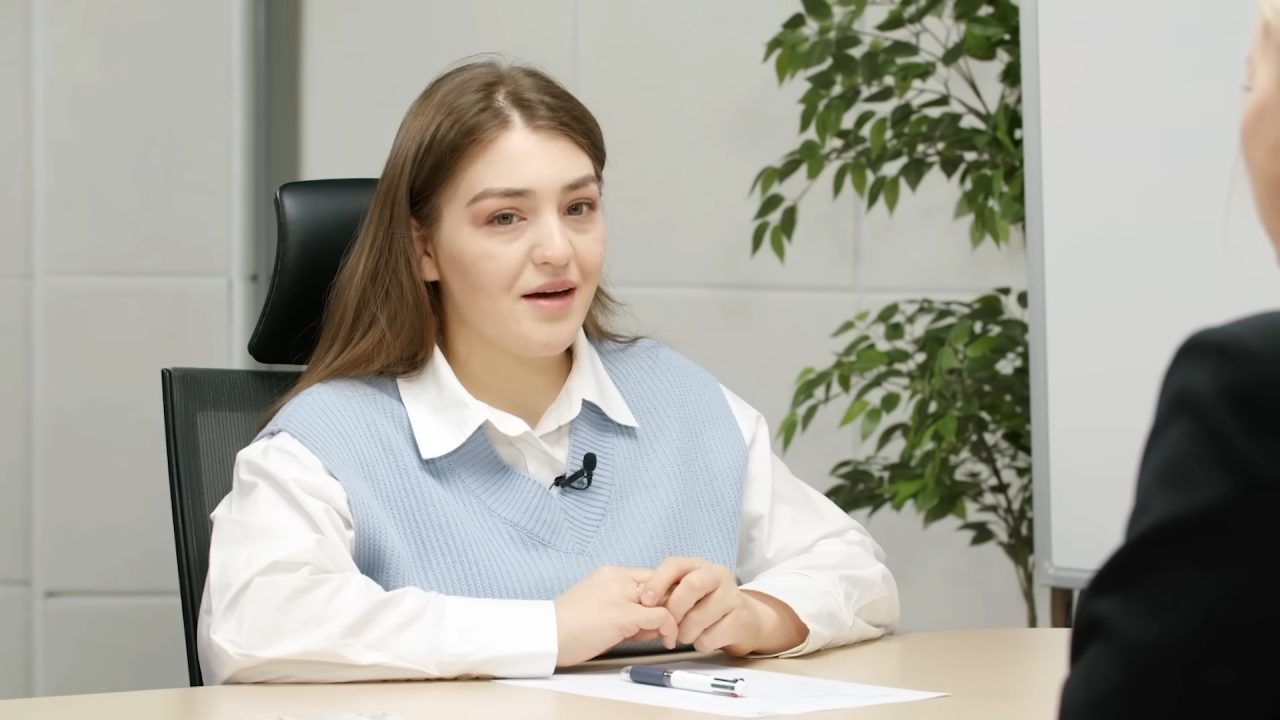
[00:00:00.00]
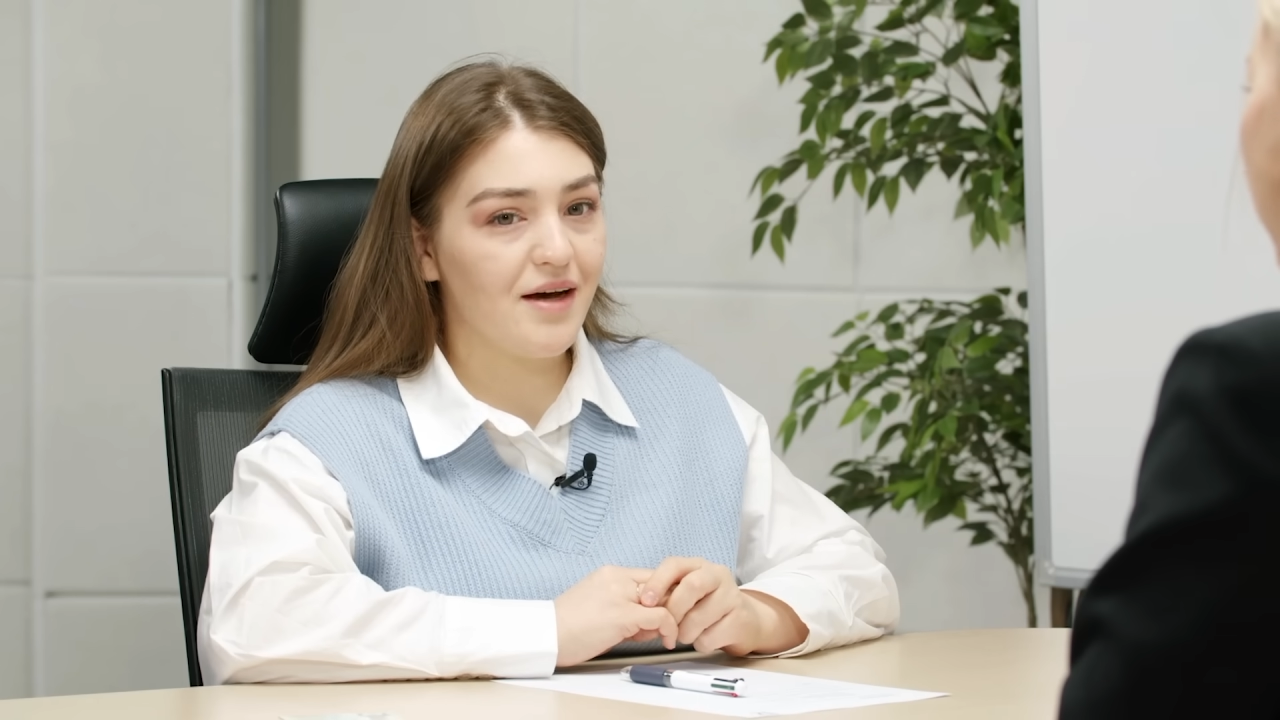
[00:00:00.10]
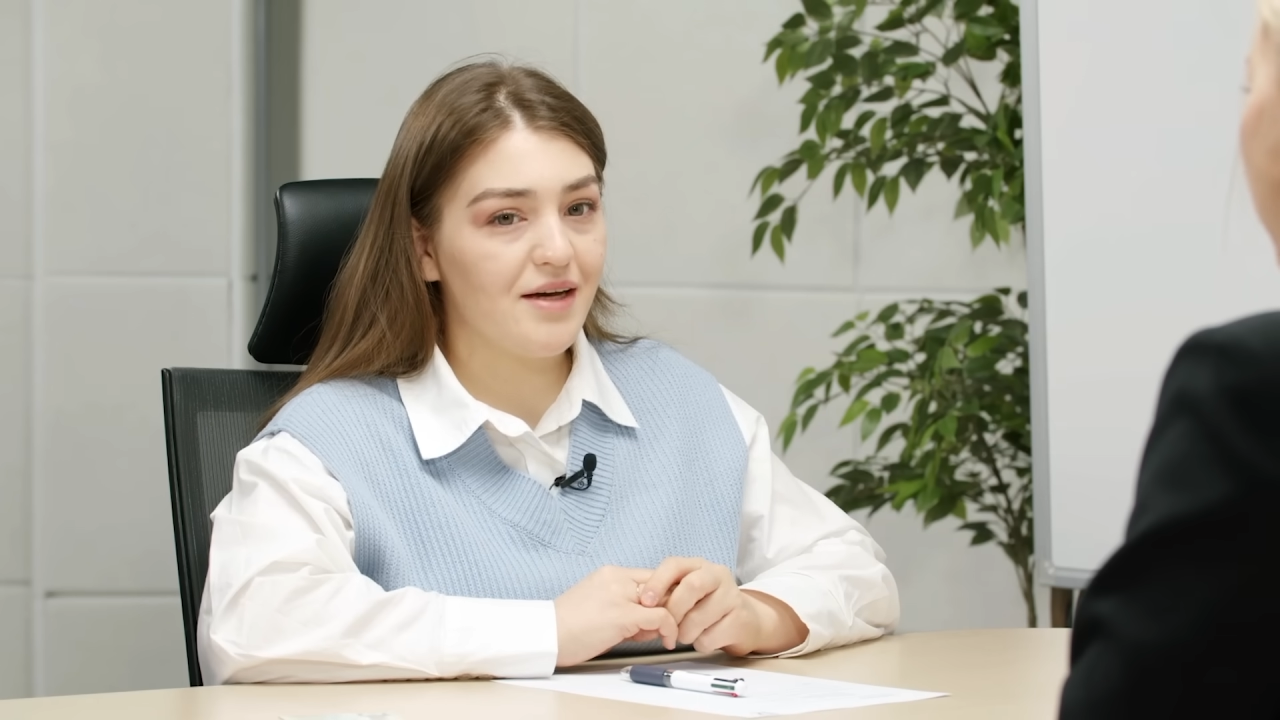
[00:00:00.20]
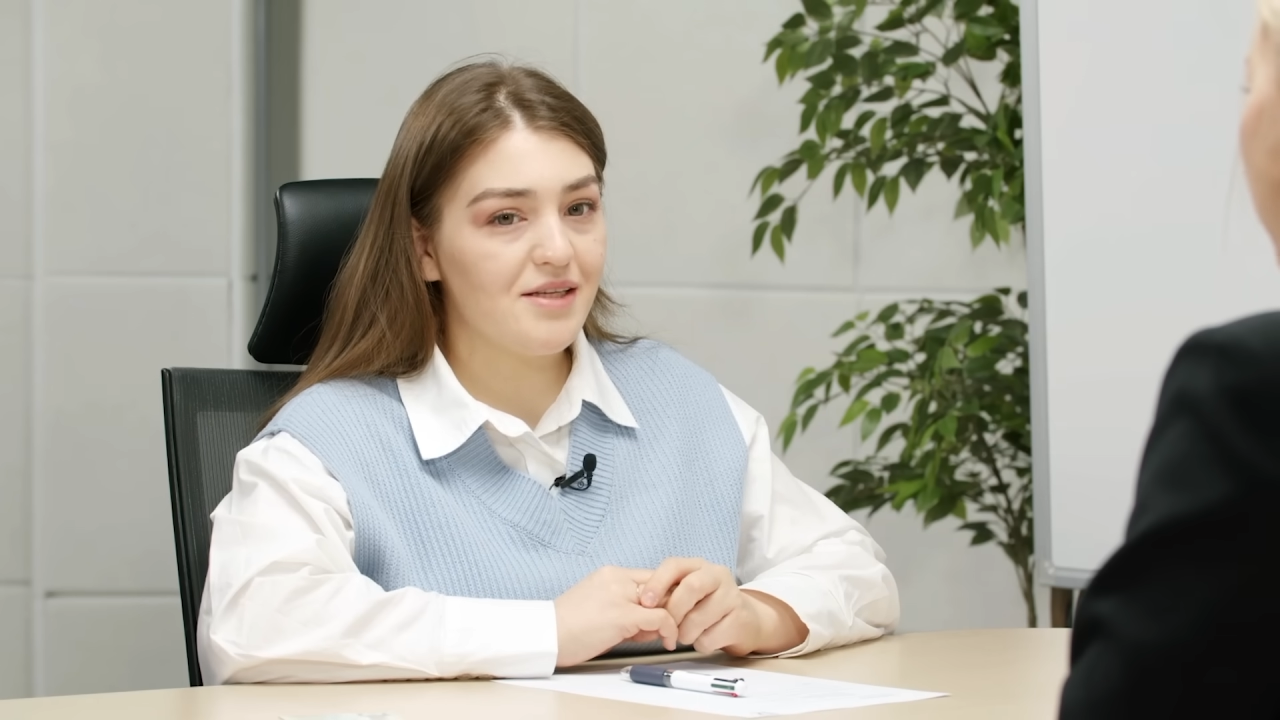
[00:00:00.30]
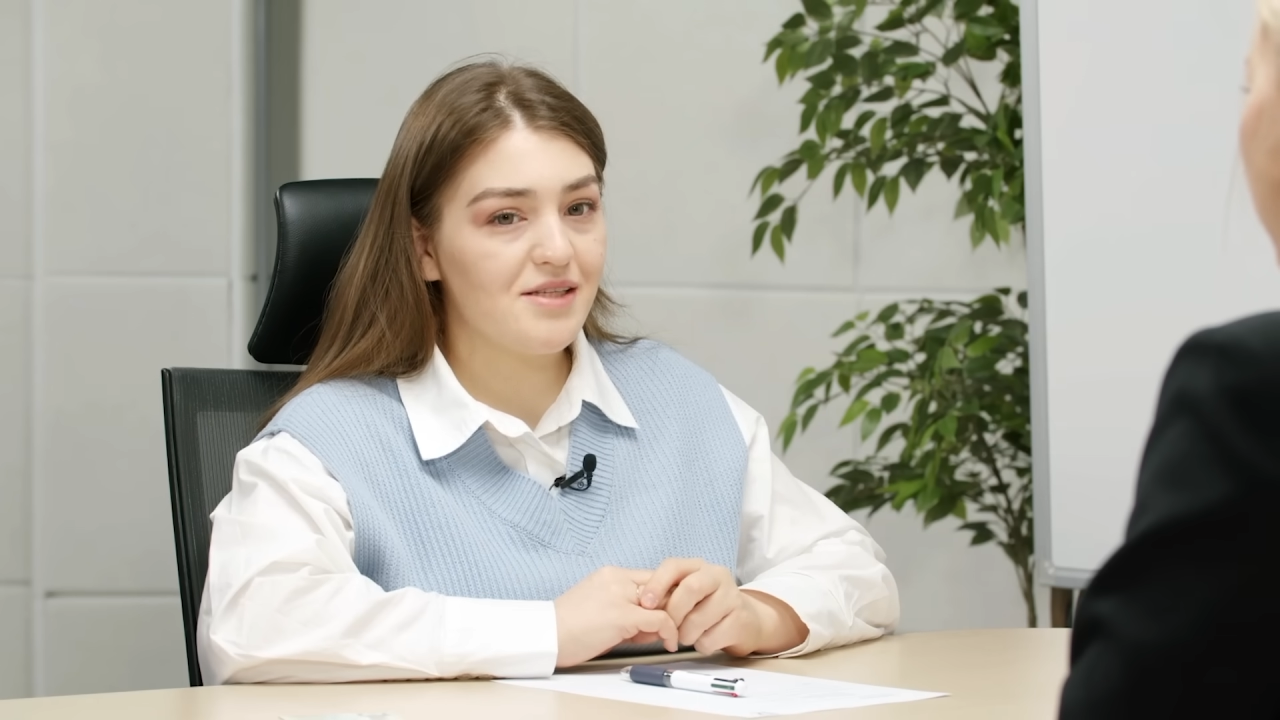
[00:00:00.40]

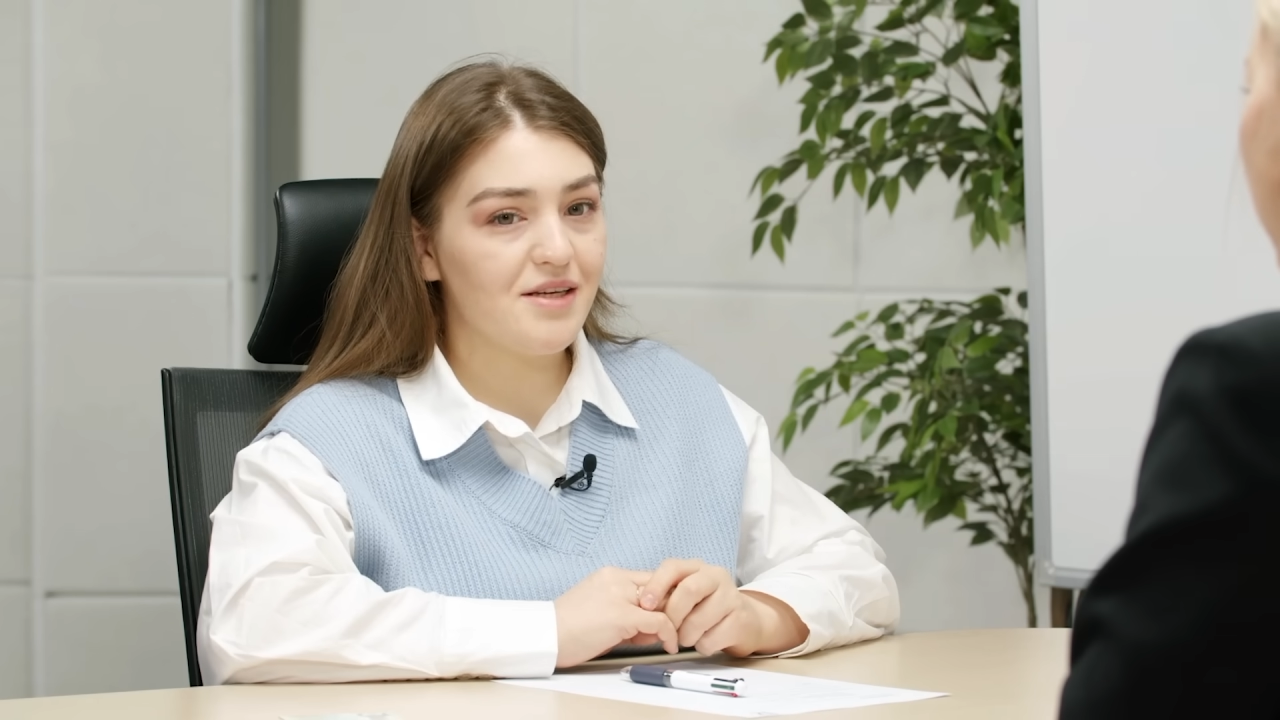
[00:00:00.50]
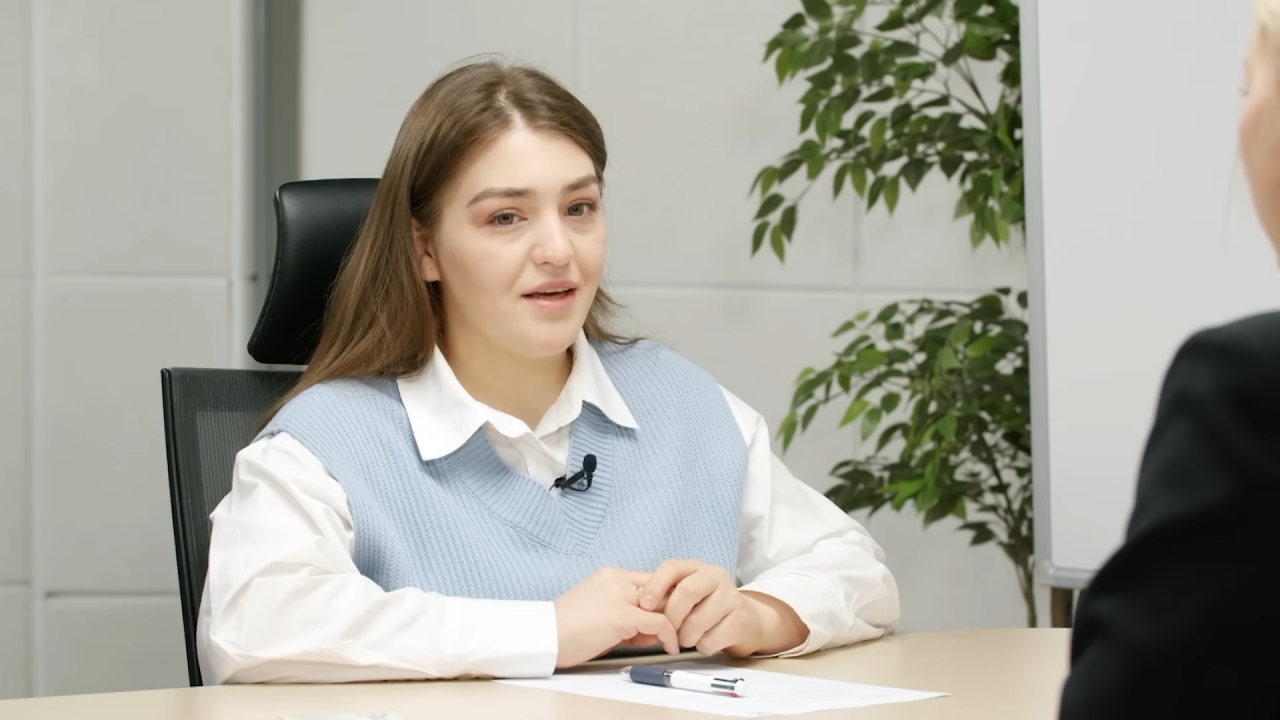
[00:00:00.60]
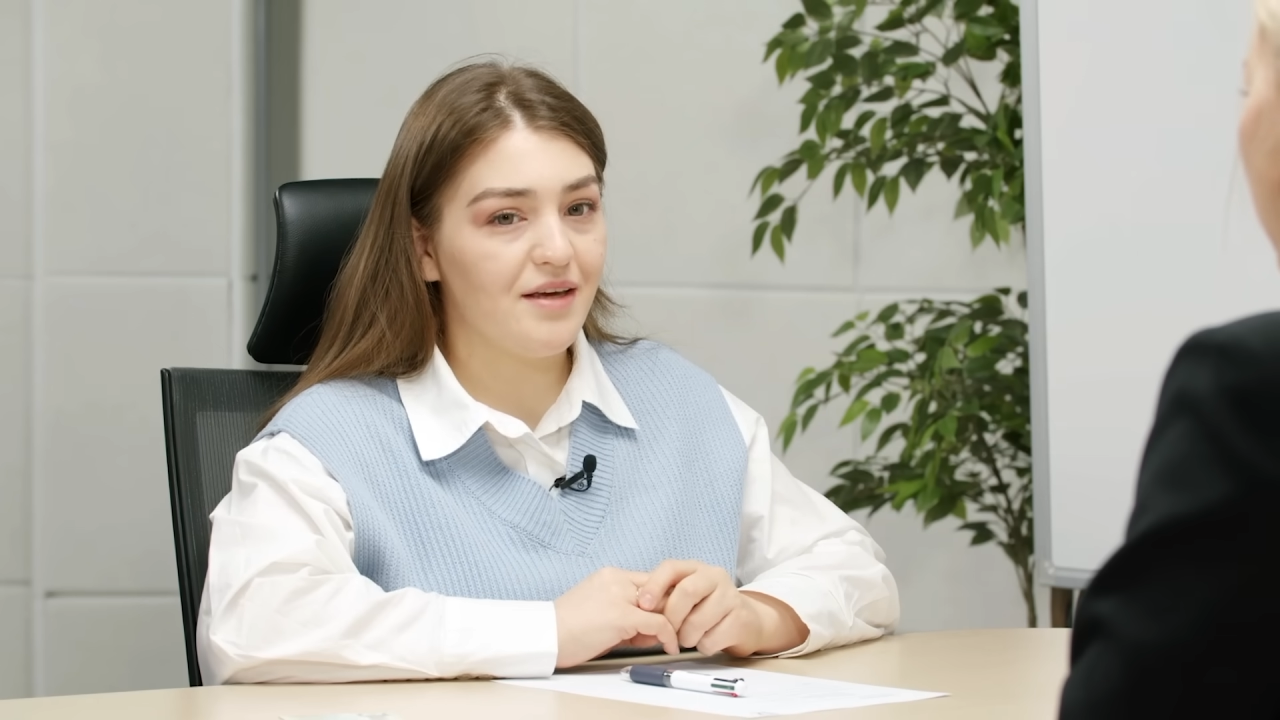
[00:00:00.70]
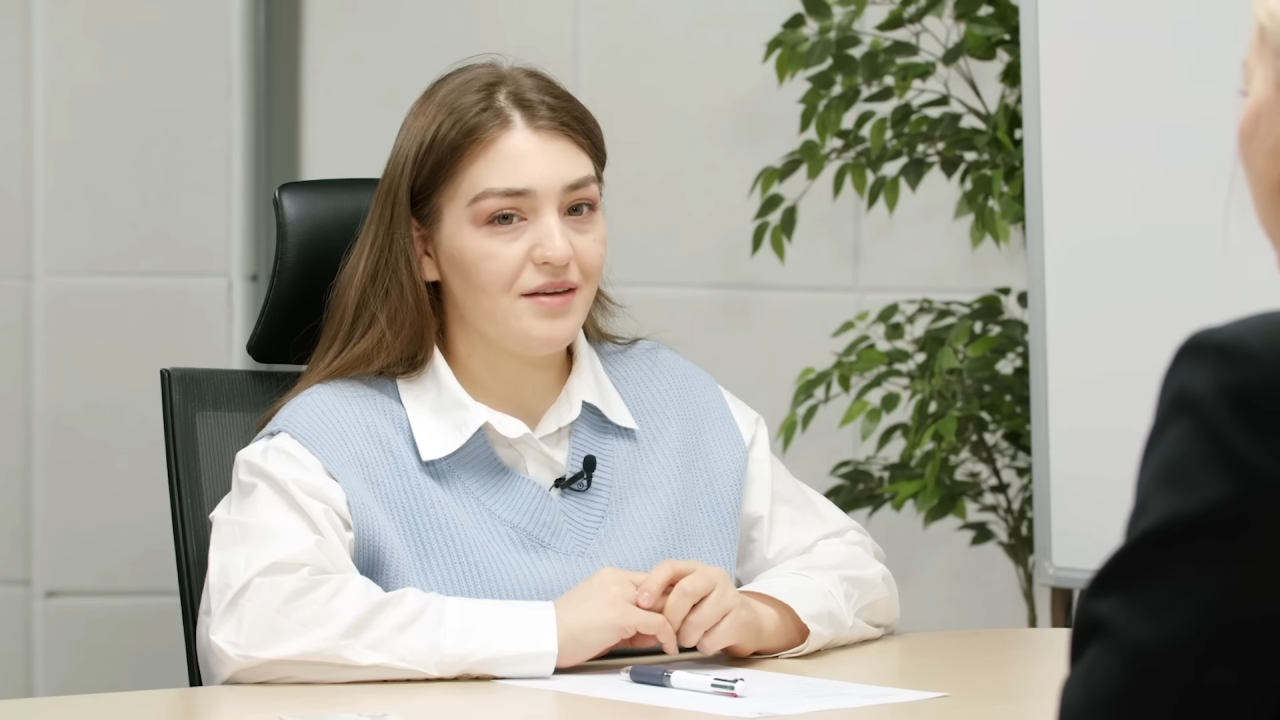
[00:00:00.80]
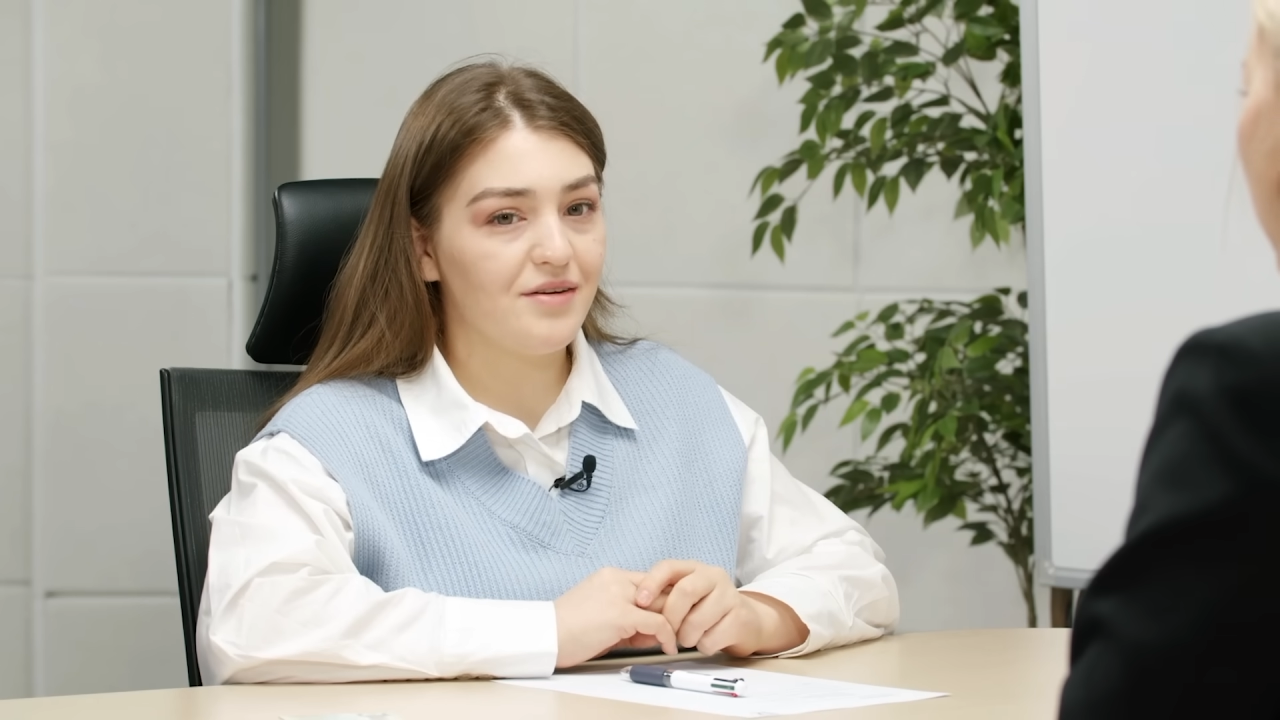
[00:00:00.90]
I say